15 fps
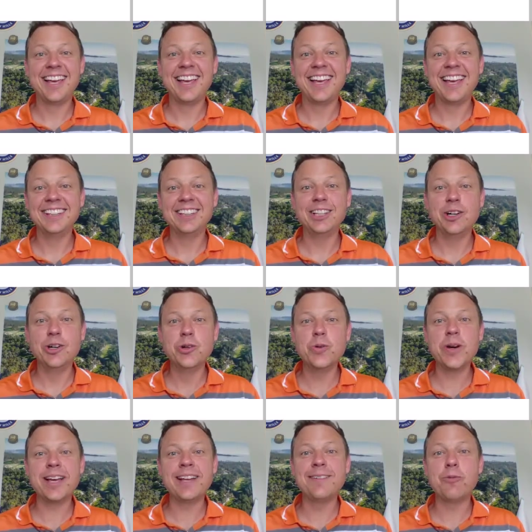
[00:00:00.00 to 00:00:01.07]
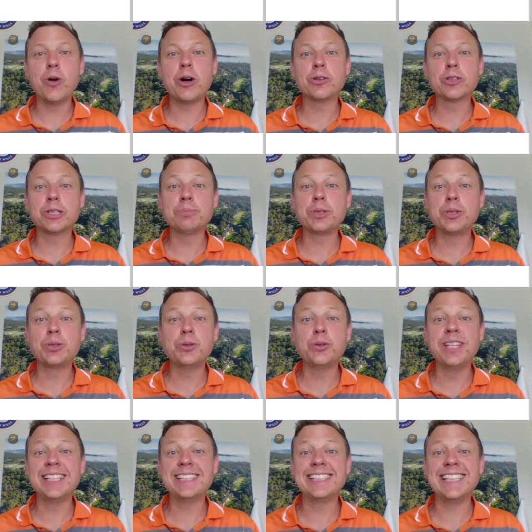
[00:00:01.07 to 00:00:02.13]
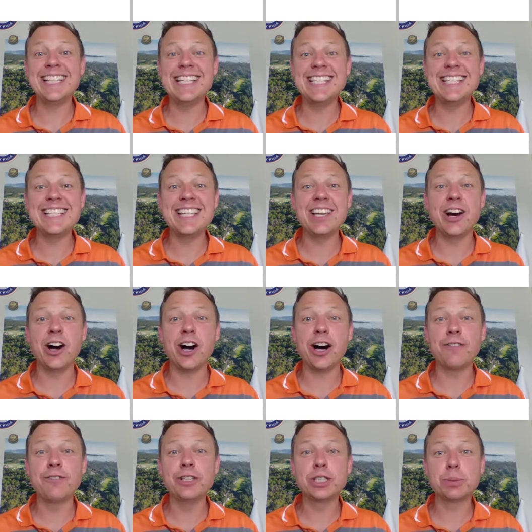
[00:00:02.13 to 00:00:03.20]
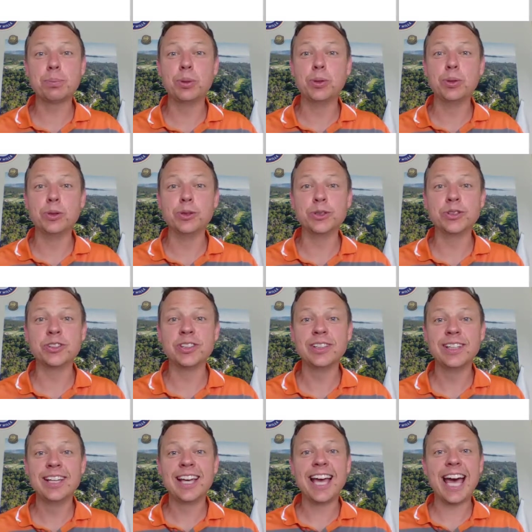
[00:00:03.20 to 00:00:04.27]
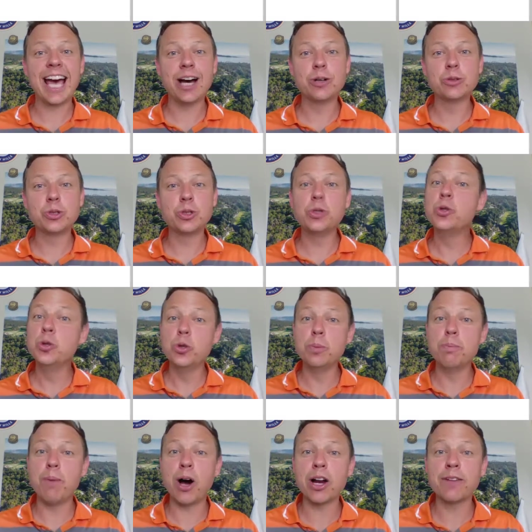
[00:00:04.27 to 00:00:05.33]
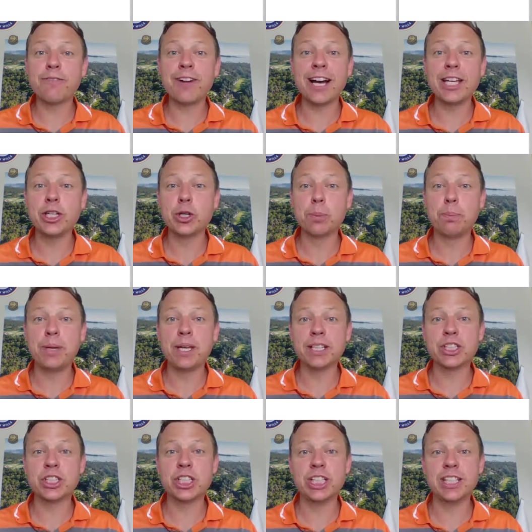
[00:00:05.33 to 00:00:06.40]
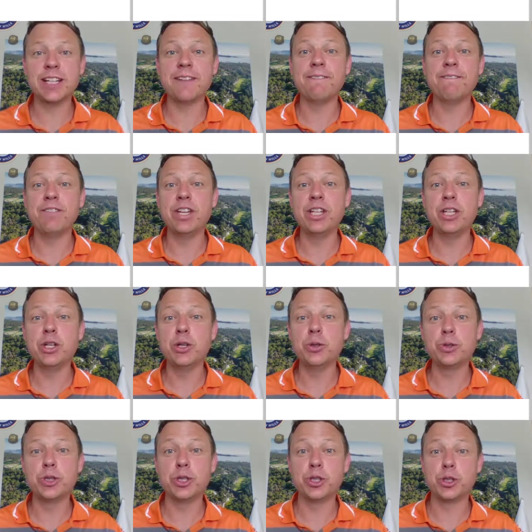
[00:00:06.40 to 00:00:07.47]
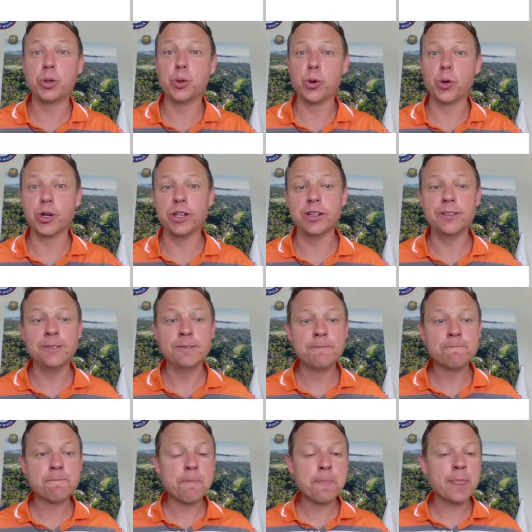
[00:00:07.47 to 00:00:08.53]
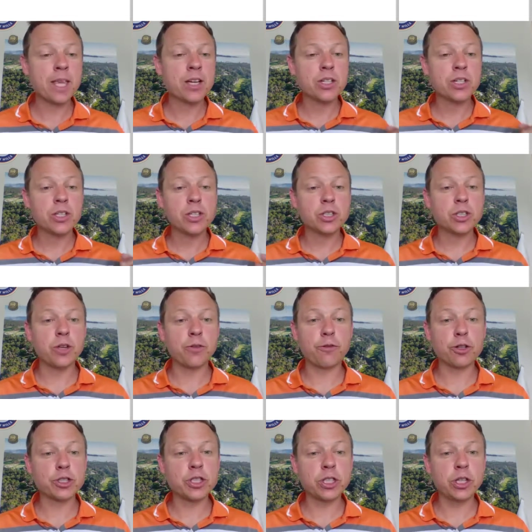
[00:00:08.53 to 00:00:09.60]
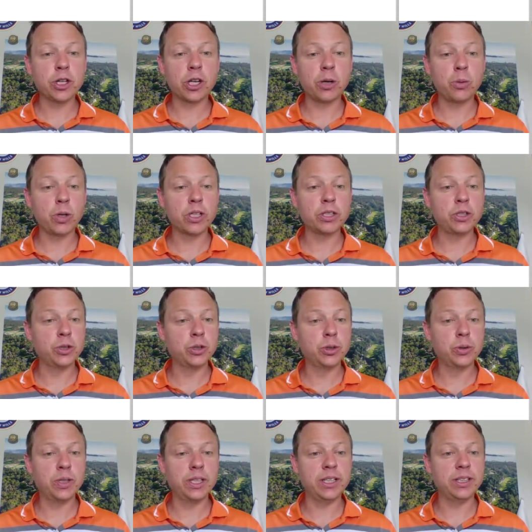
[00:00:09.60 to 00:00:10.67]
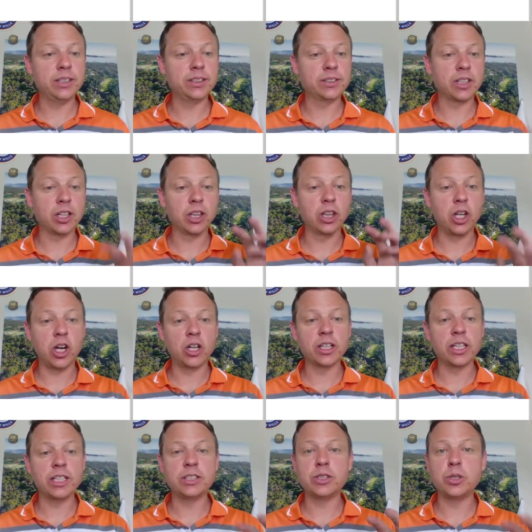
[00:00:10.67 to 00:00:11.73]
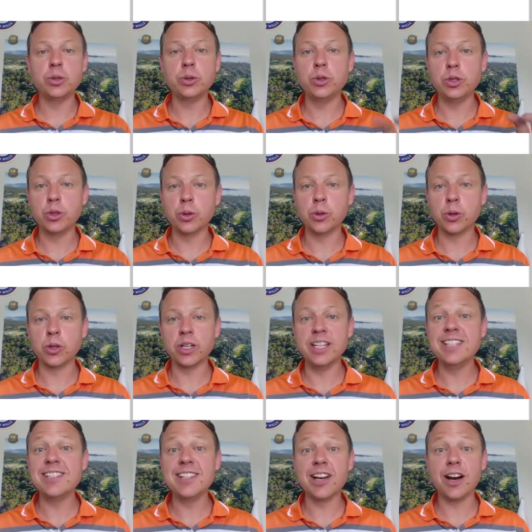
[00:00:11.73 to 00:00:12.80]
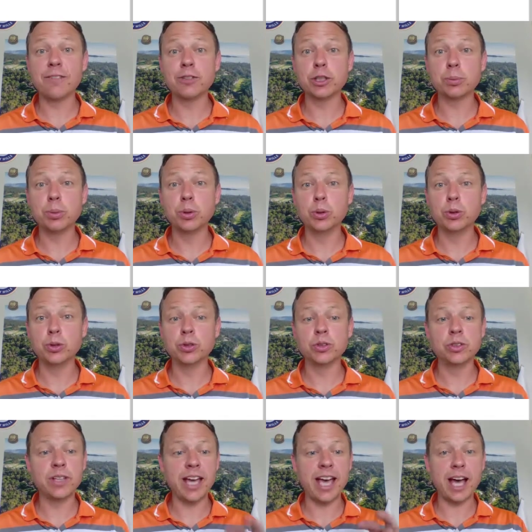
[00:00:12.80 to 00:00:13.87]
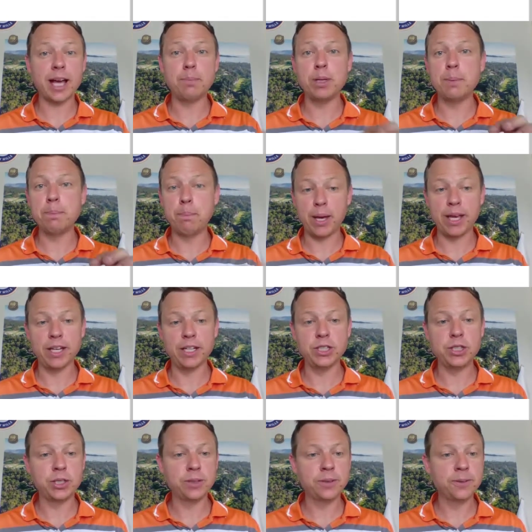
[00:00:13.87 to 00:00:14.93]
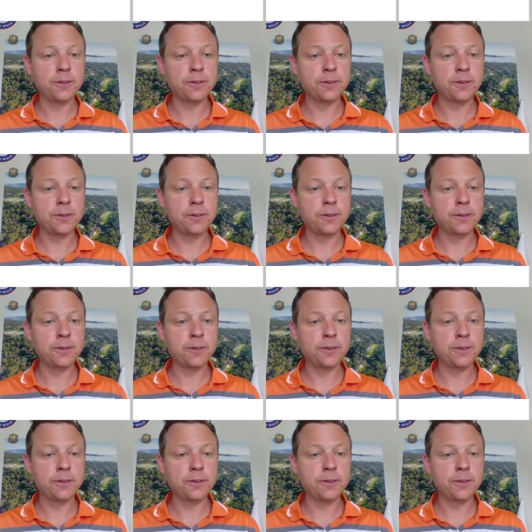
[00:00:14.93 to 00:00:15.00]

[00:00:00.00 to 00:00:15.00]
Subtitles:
Hello and welcome to this Easy Office Pools How to Modify Your Pic Sheet video tutorial. So the first thing you're going to want to do is log into your Easy Office Pools admin page.